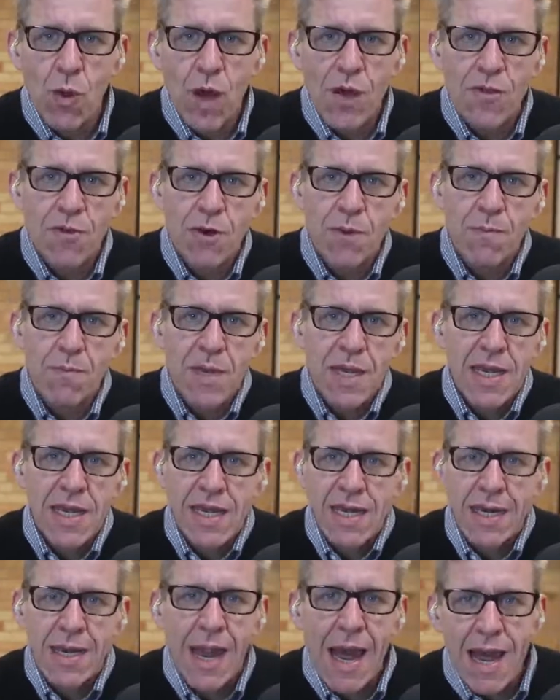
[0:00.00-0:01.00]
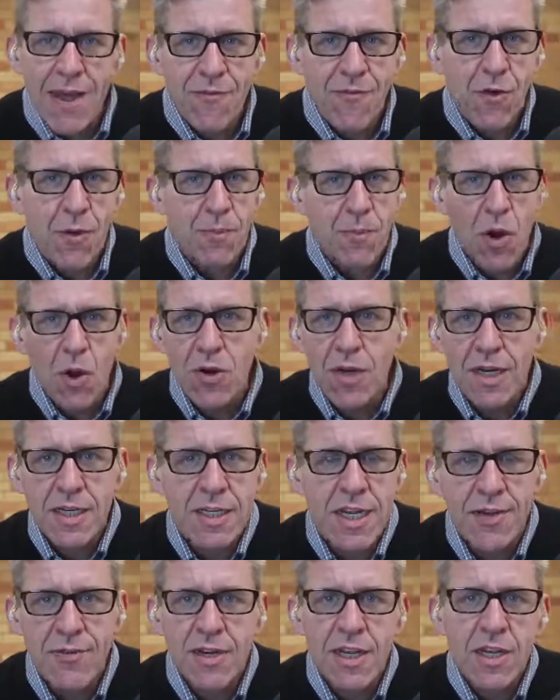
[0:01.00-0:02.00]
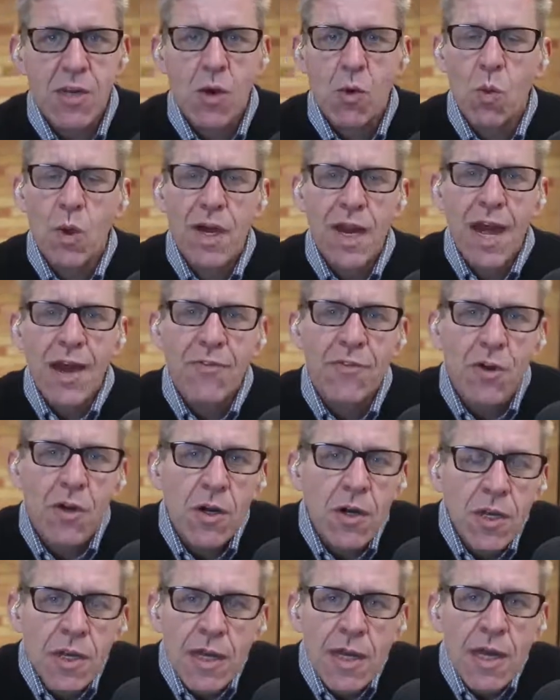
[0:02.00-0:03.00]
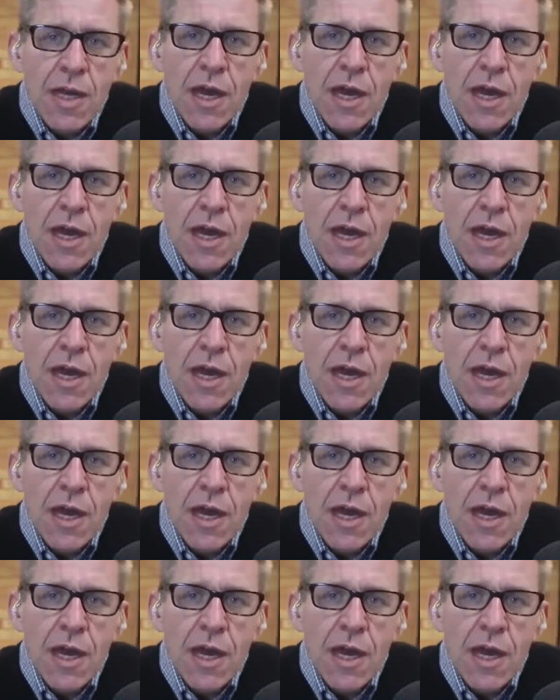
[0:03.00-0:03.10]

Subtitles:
whether it be in life or productivity or whatever,